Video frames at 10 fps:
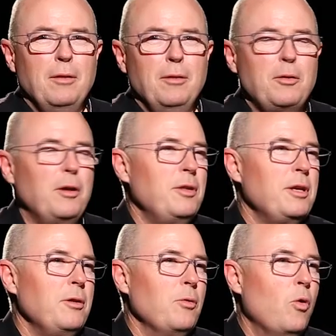Look, I
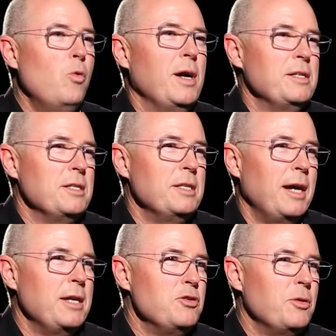think you're always in
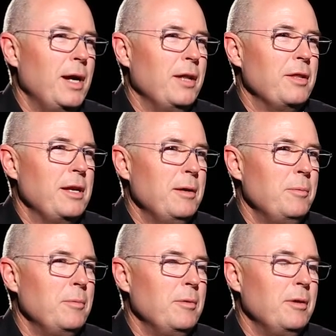danger out there
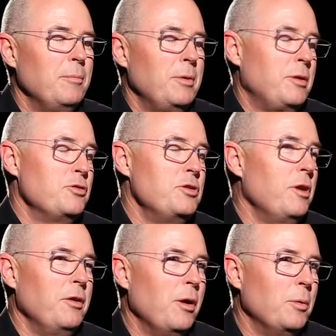because you
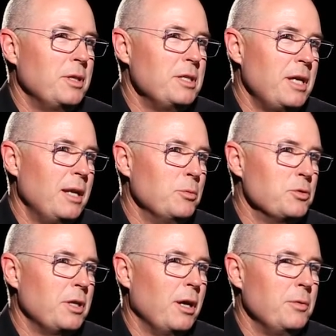don't know what these
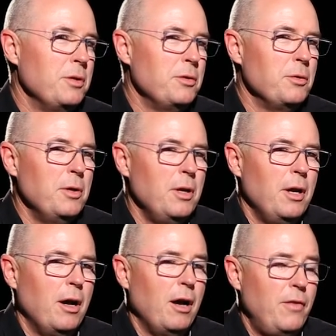animals are going to do.
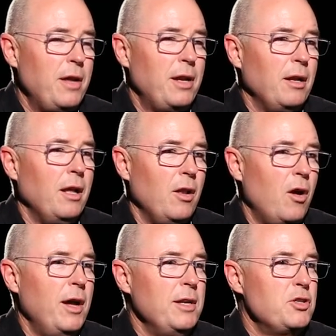I've had a
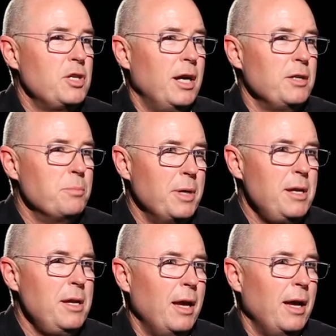lion charge
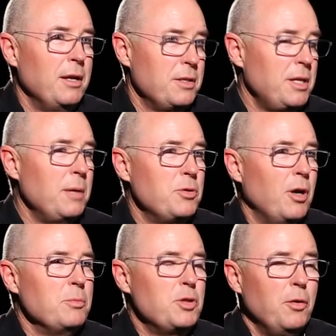me and at the same
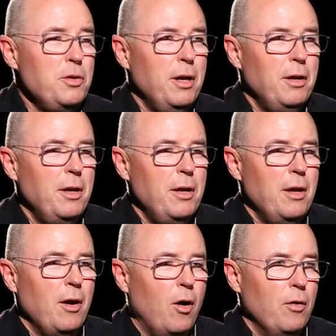time Tonya
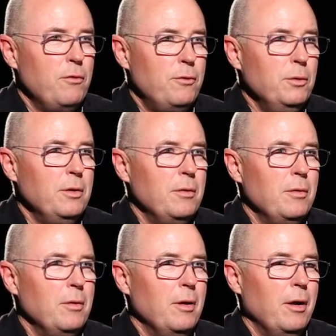on foot.
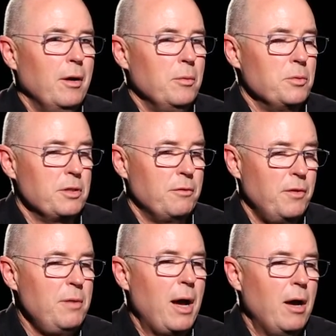It was a
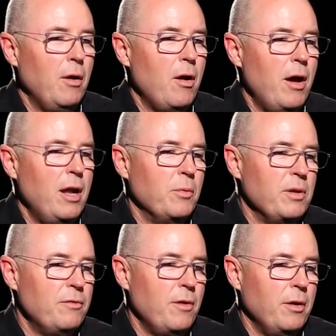female lion and
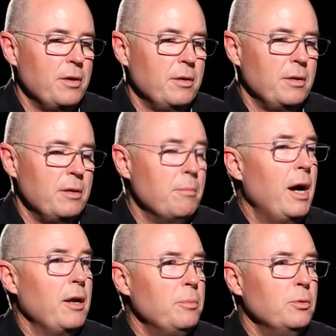we'd followed it in
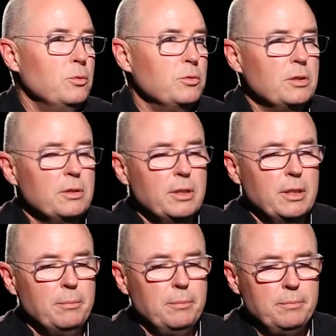Mana Pools
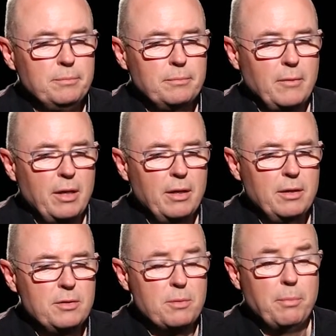in
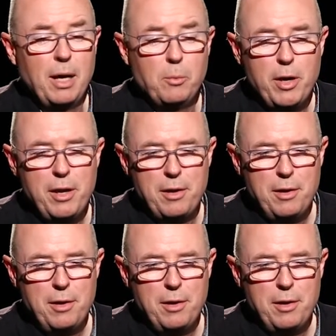Zimbabwe.